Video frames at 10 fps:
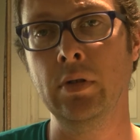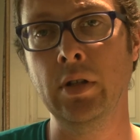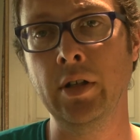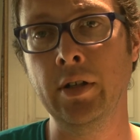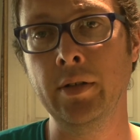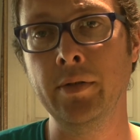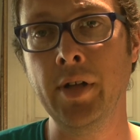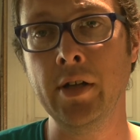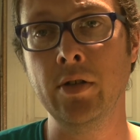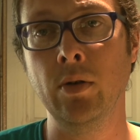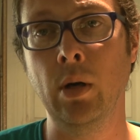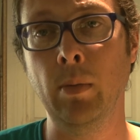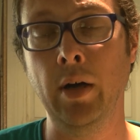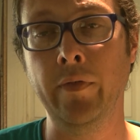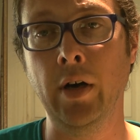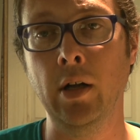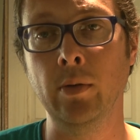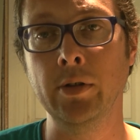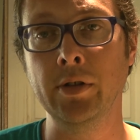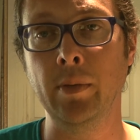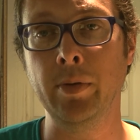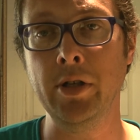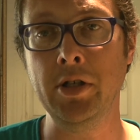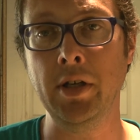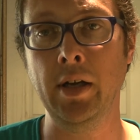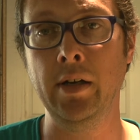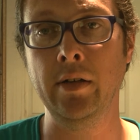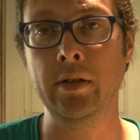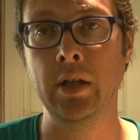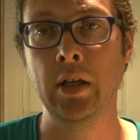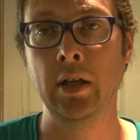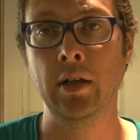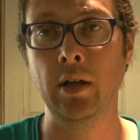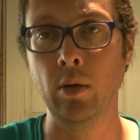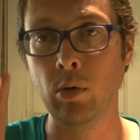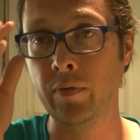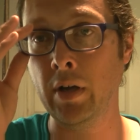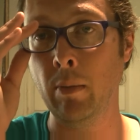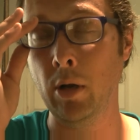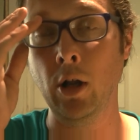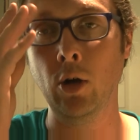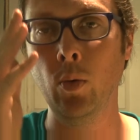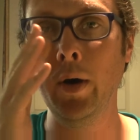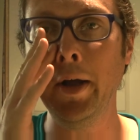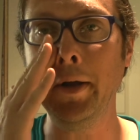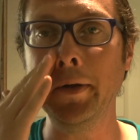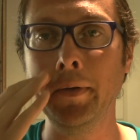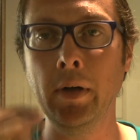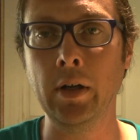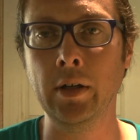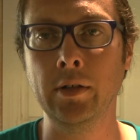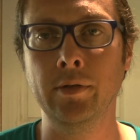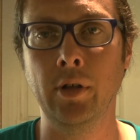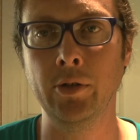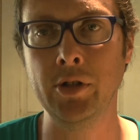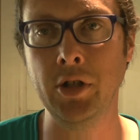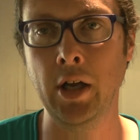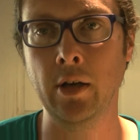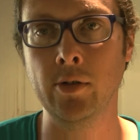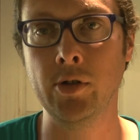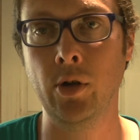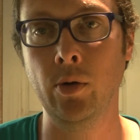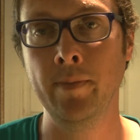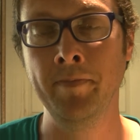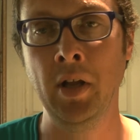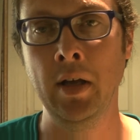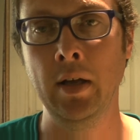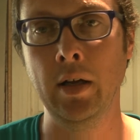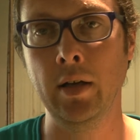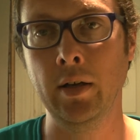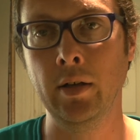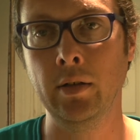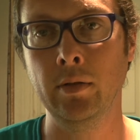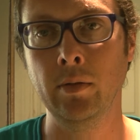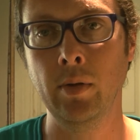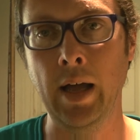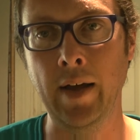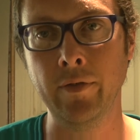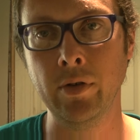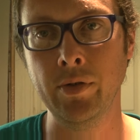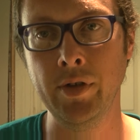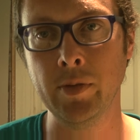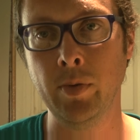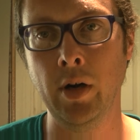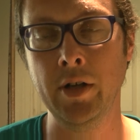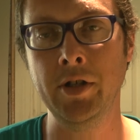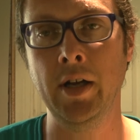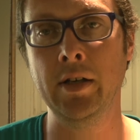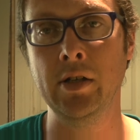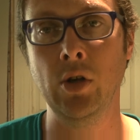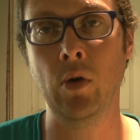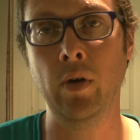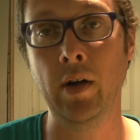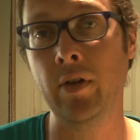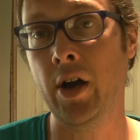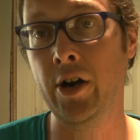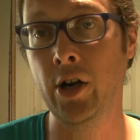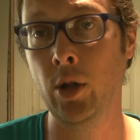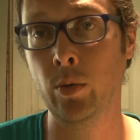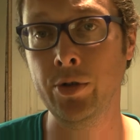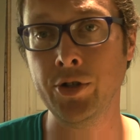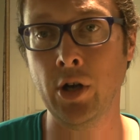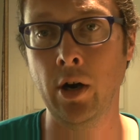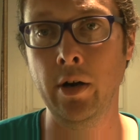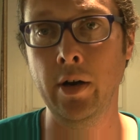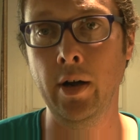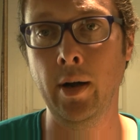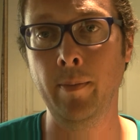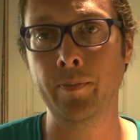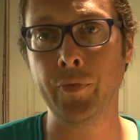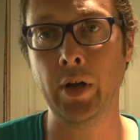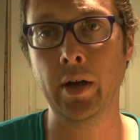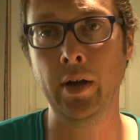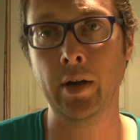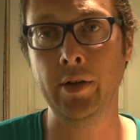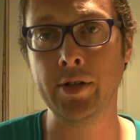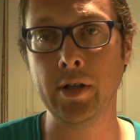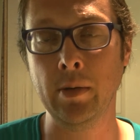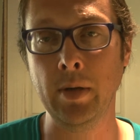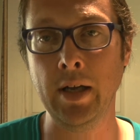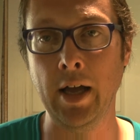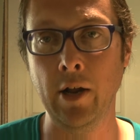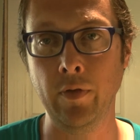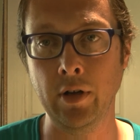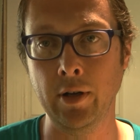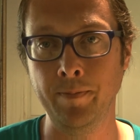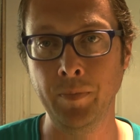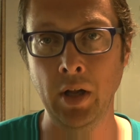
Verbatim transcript: uh, thanks to all my followers. I appreciate it. Uh, we've come a long way on this channel, so after this project is over, I've got another one starting up uh, that's going to be kind of a